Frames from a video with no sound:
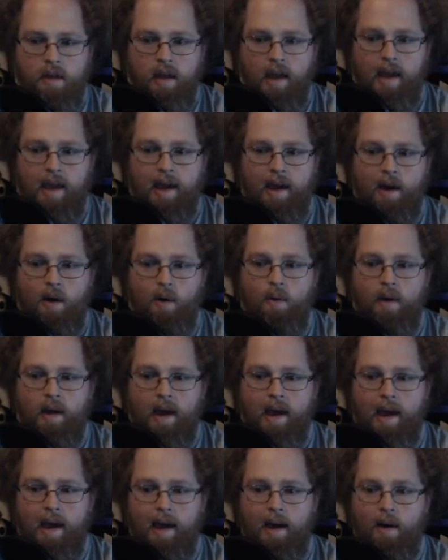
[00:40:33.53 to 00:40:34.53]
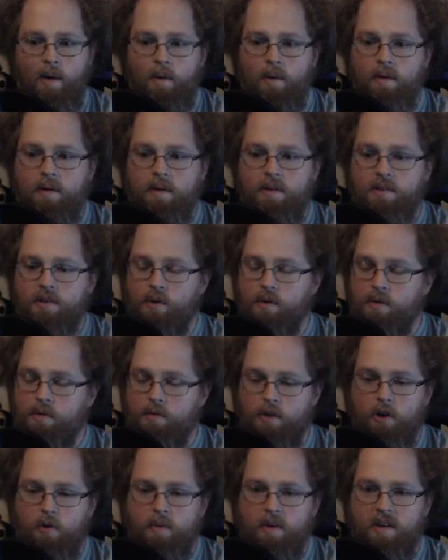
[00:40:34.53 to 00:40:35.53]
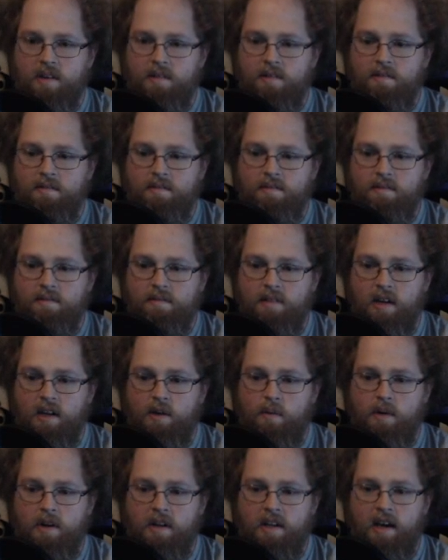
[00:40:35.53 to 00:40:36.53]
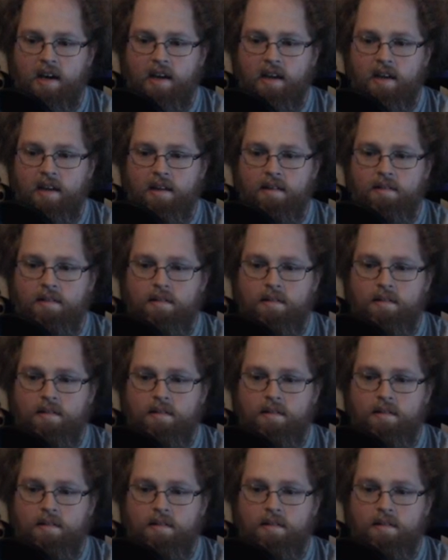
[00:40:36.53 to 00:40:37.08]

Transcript: Ow, ow. Don't throw me. I don't want to die yet.